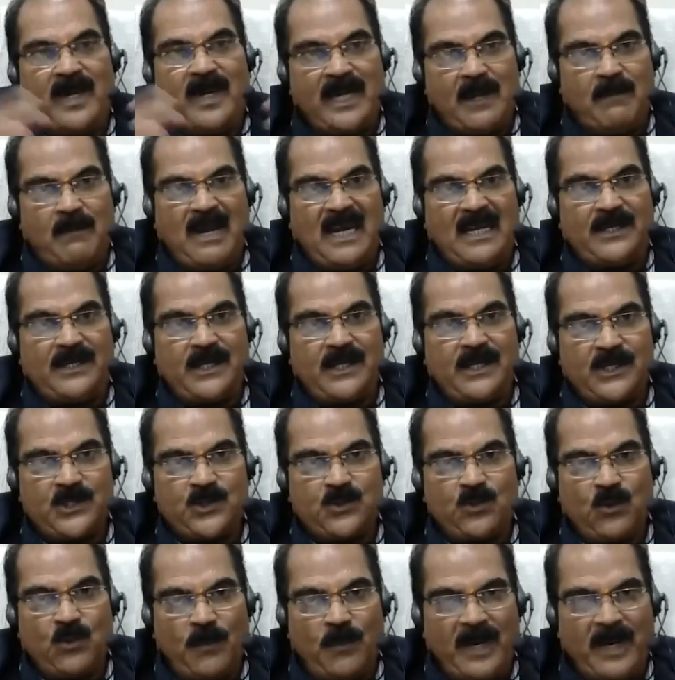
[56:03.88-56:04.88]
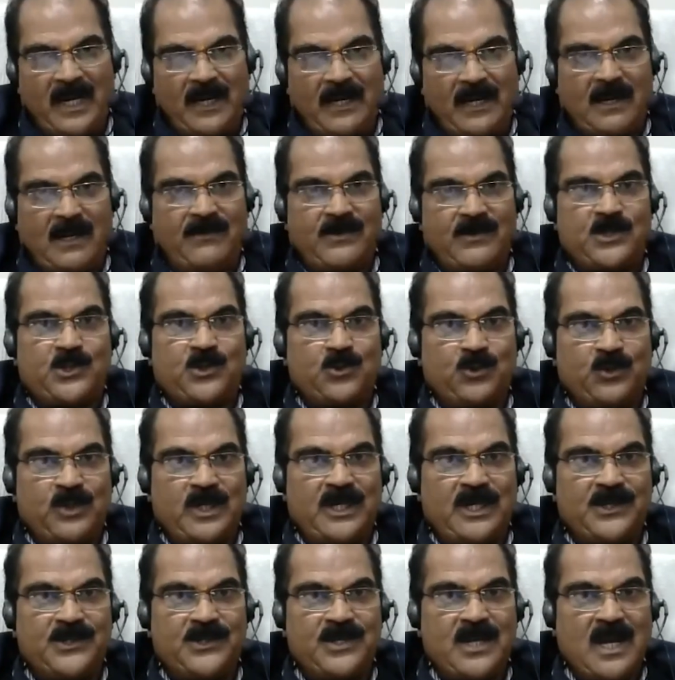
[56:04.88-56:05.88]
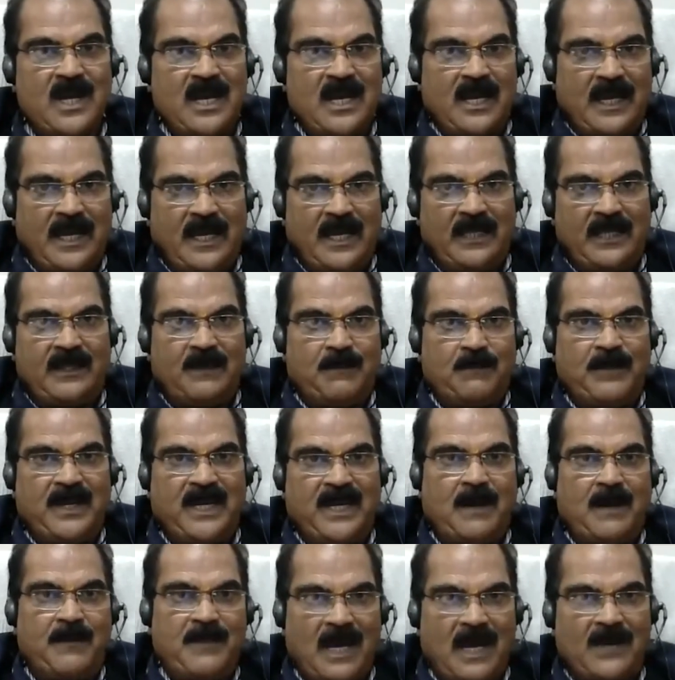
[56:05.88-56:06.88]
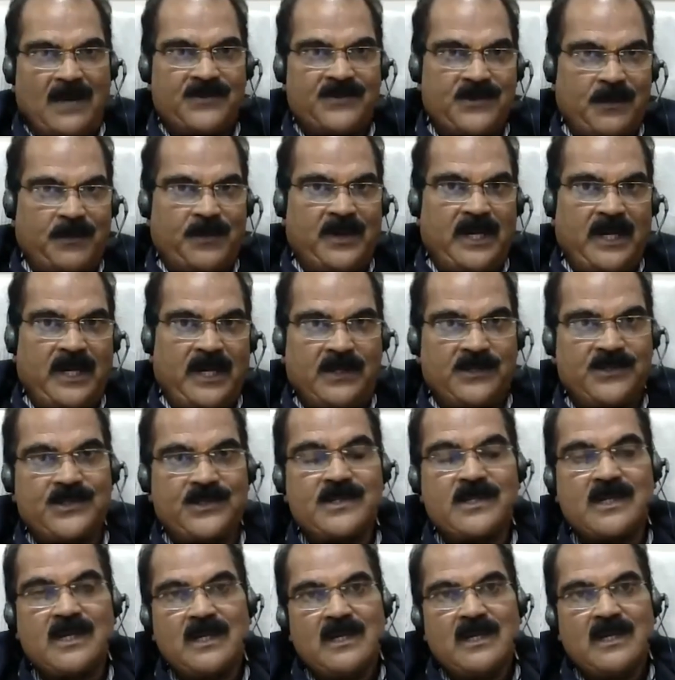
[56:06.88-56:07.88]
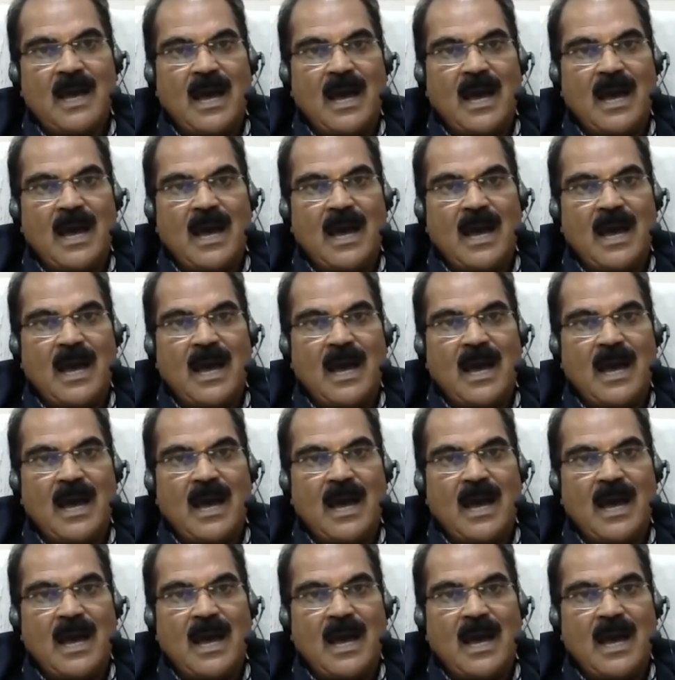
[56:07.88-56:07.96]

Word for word: many mentors who mentor our students in becoming entrepreneurs.